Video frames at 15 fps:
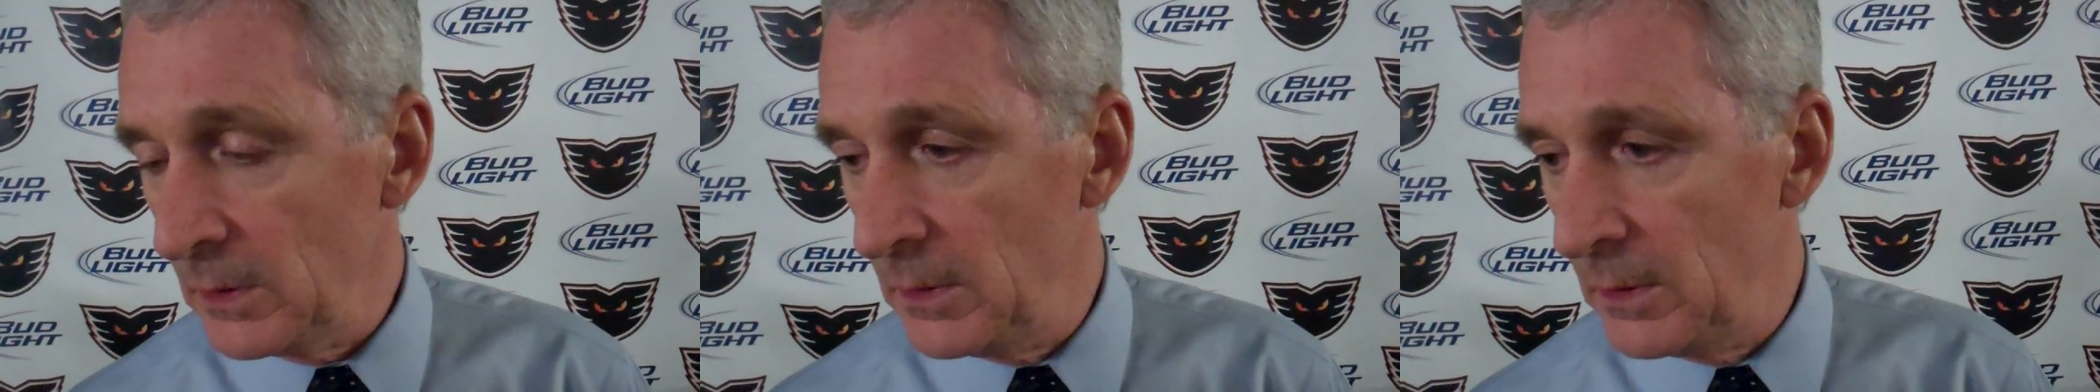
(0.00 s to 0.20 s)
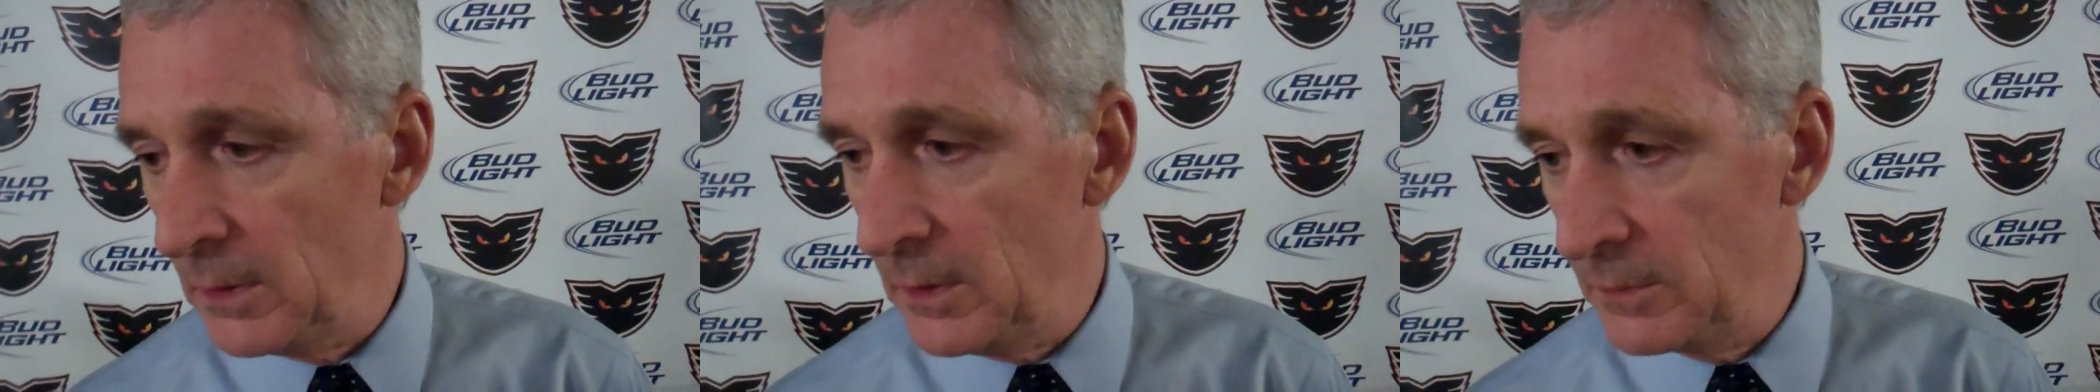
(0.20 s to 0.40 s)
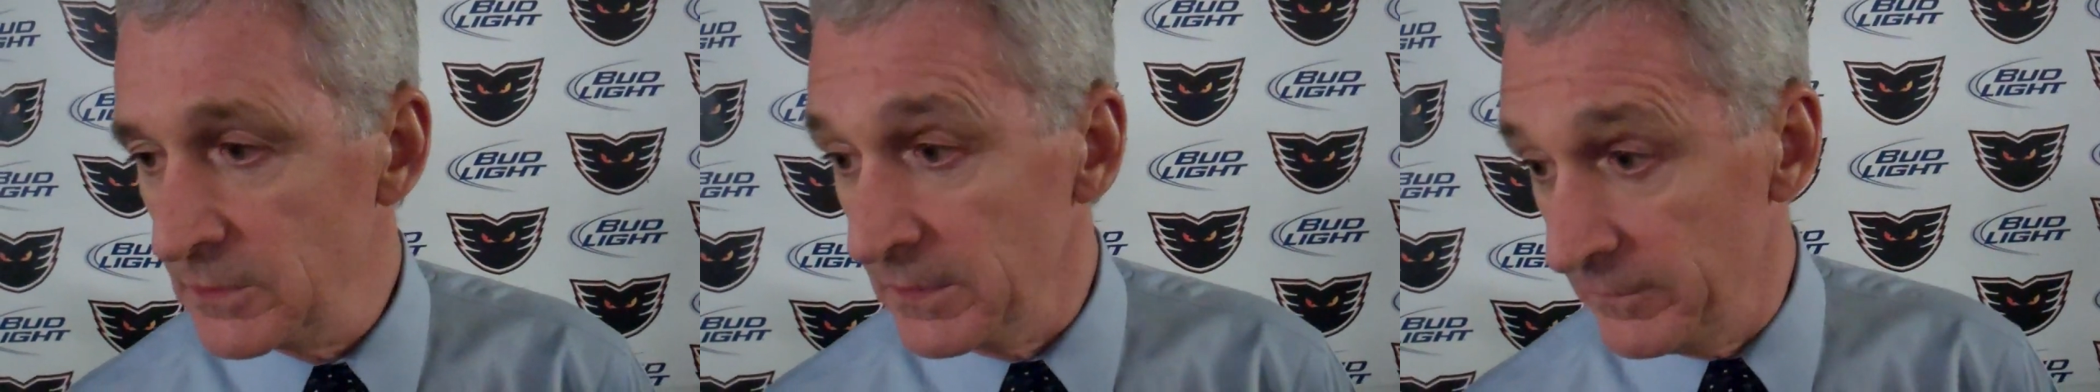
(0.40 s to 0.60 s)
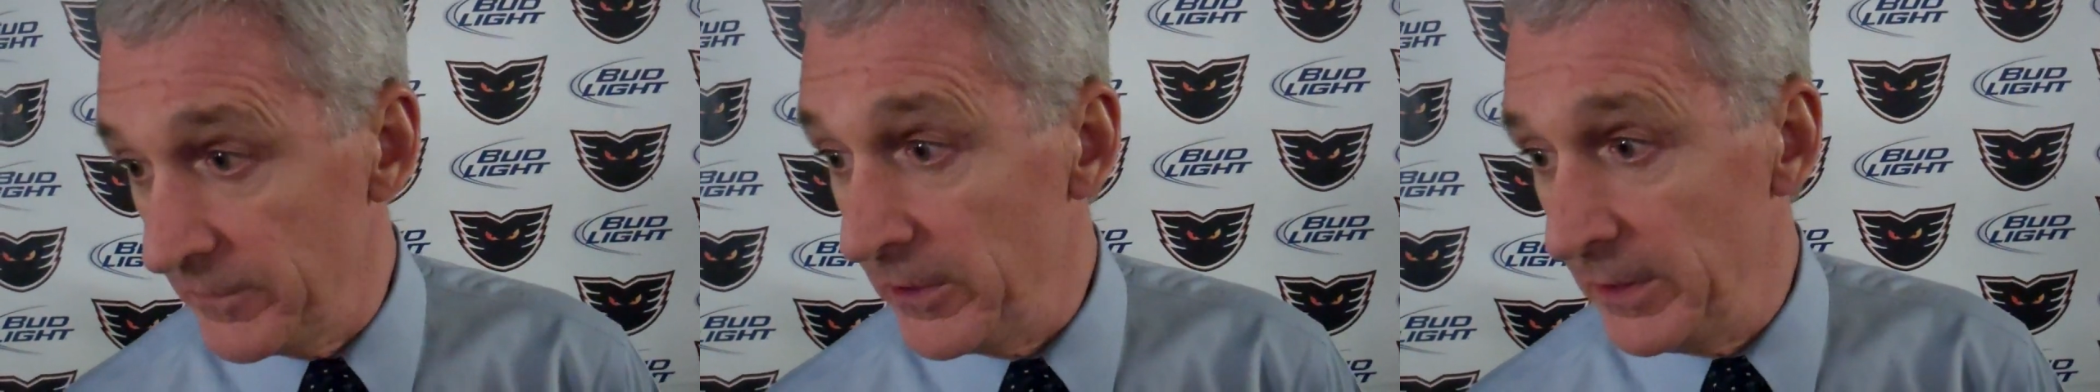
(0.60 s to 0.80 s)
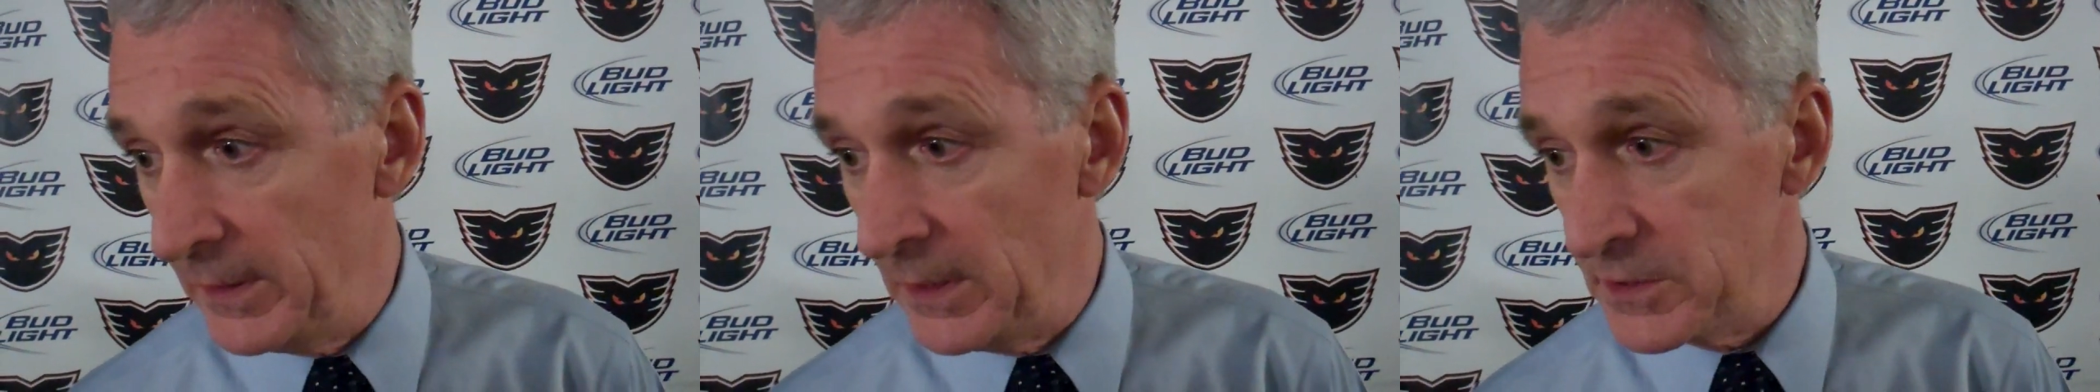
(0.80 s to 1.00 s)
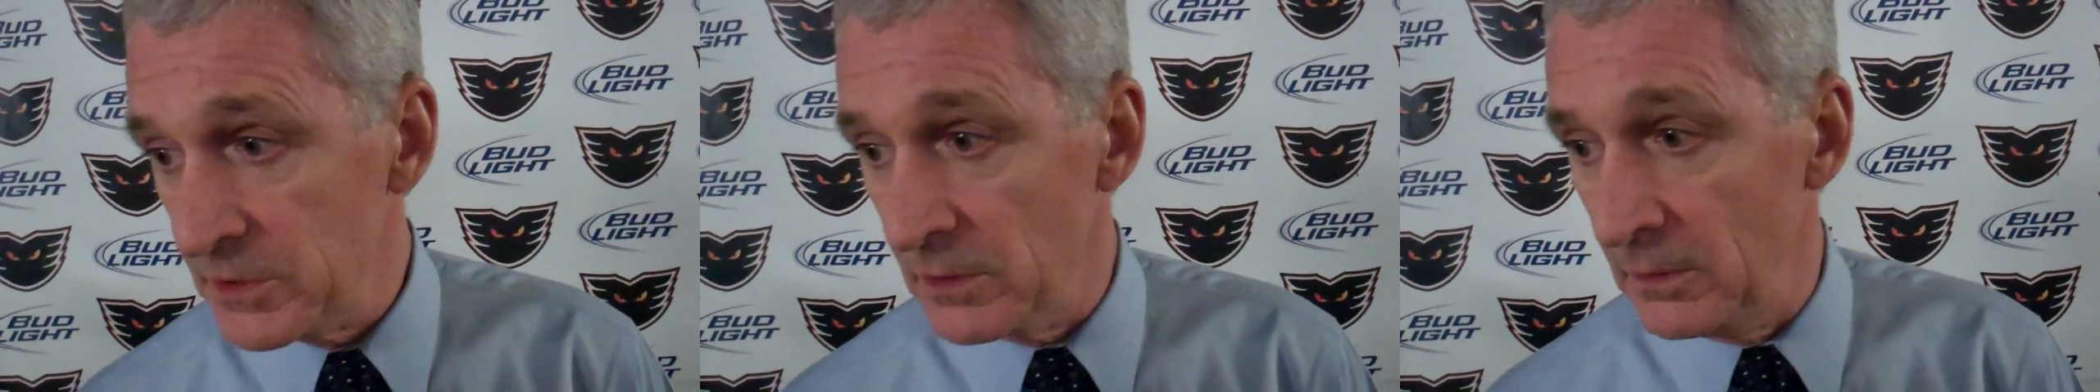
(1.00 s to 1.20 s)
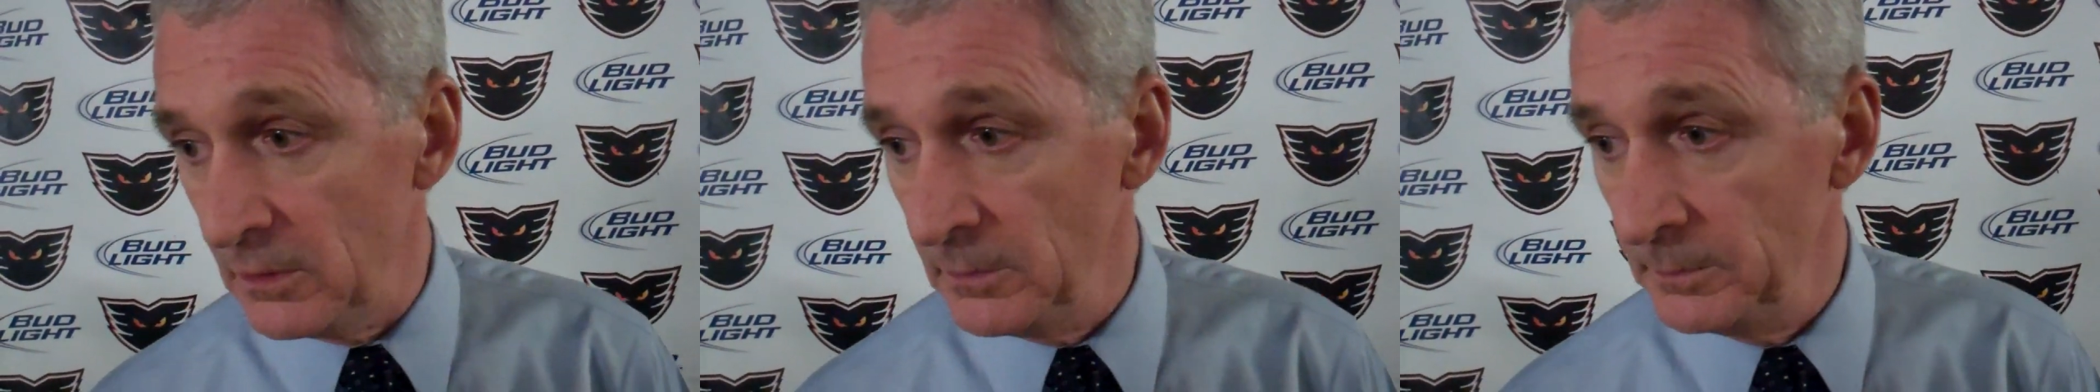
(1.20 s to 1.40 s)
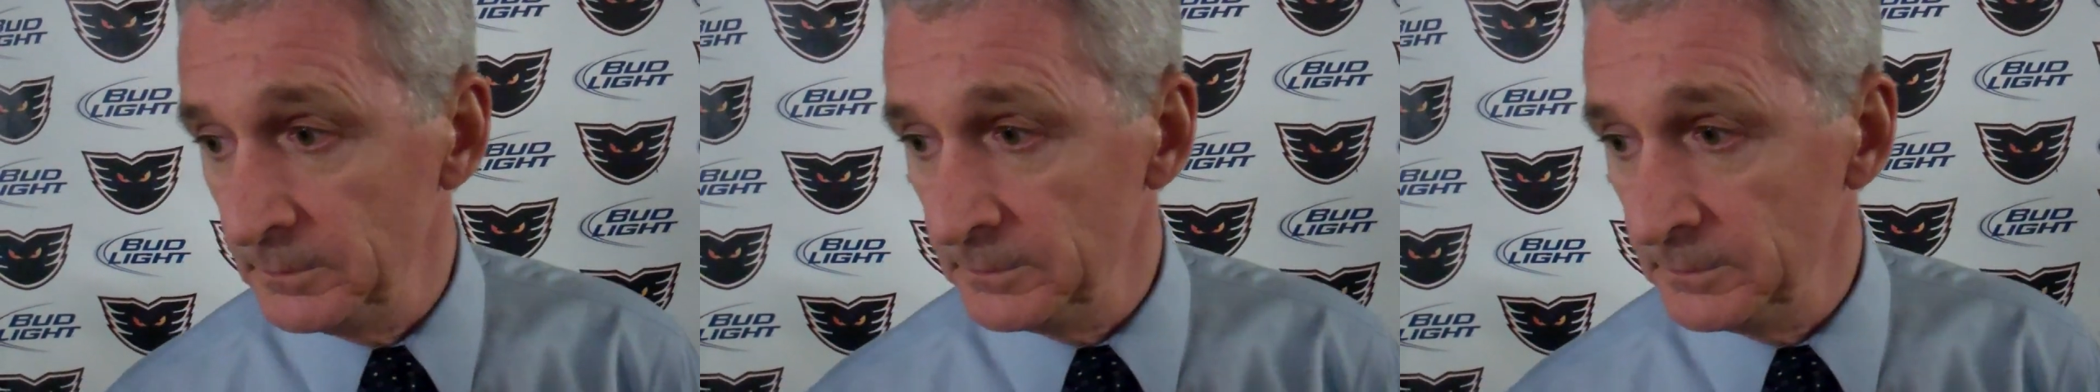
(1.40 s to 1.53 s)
and it was a very nice goal.